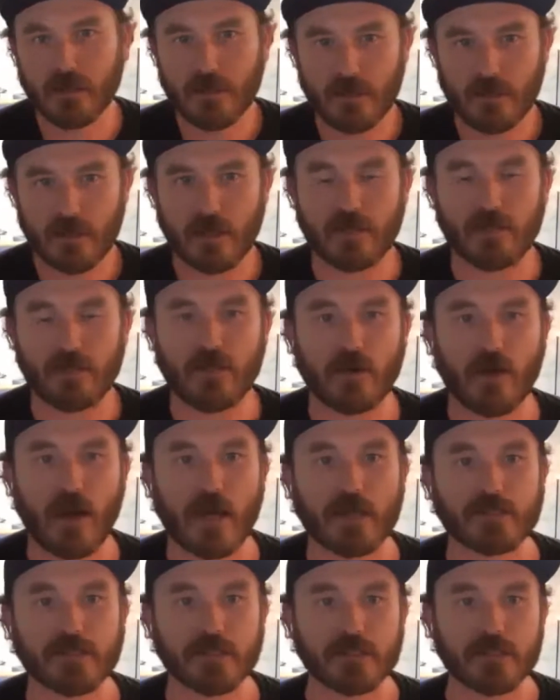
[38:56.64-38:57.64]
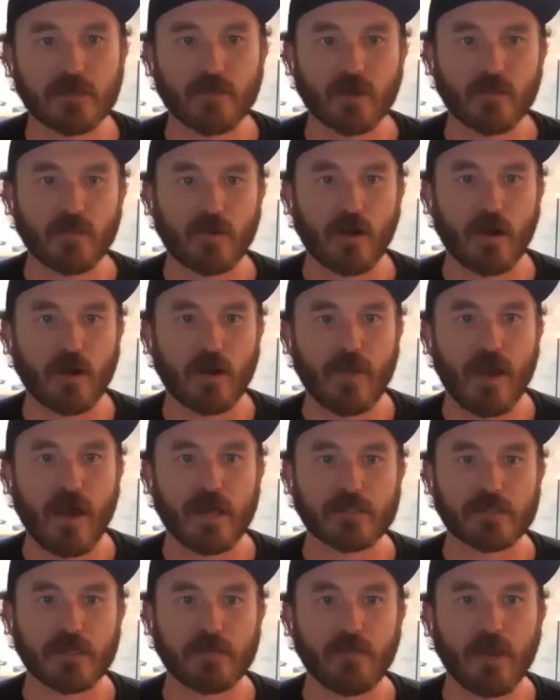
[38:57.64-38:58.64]
and they're asking someone to put on a
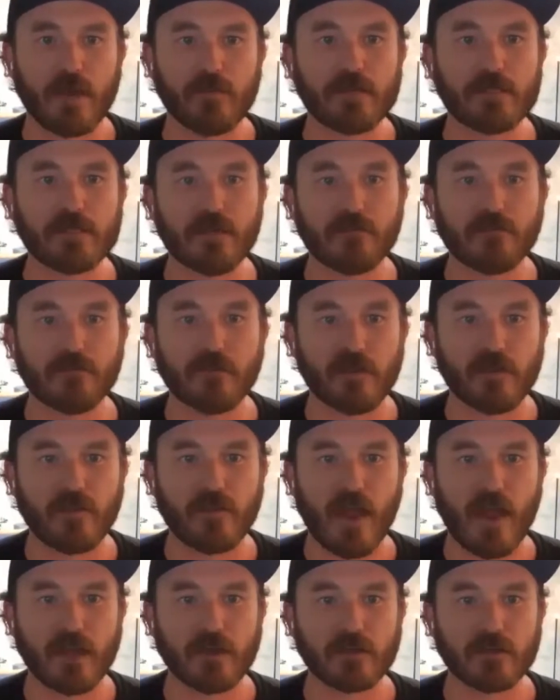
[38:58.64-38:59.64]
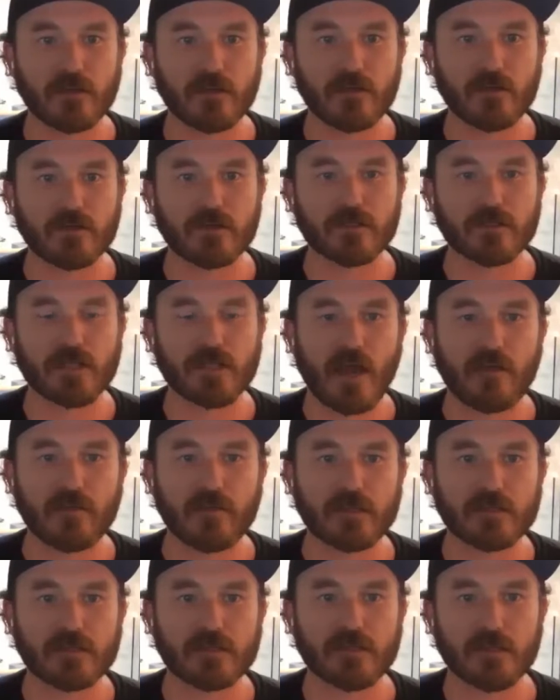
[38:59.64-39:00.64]
mask, it might be different than you just
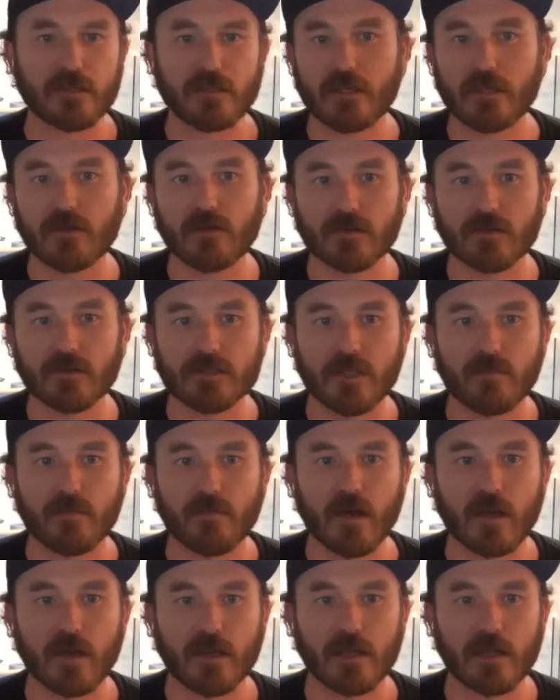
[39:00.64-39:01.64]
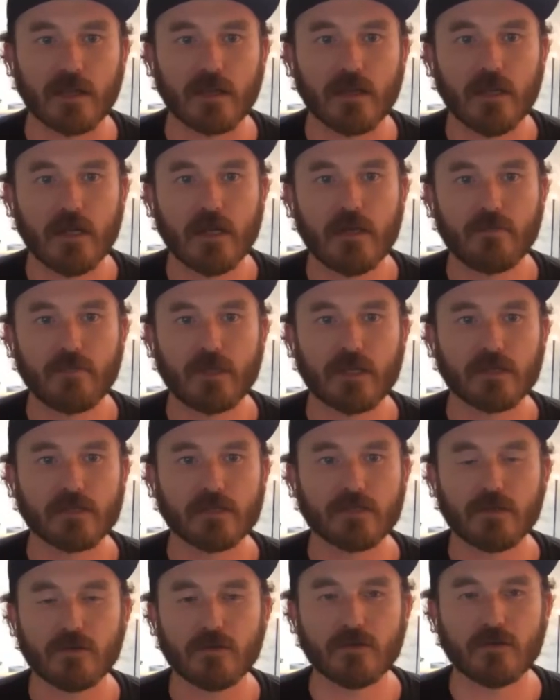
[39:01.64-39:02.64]
having to needle somebody
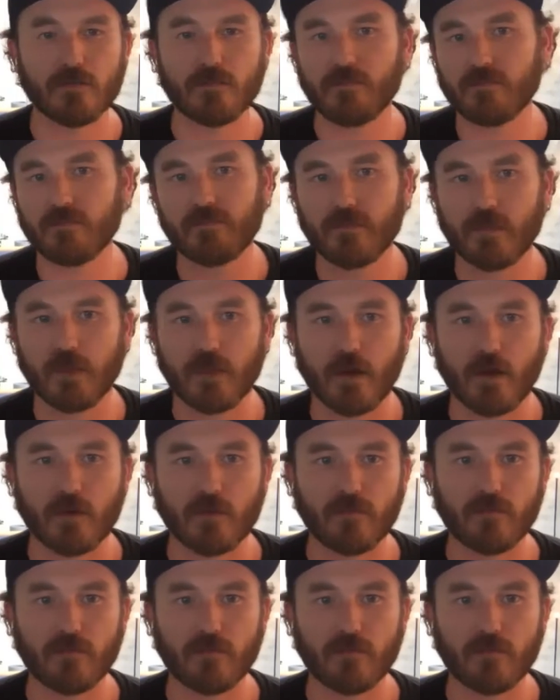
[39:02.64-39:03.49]
because you feel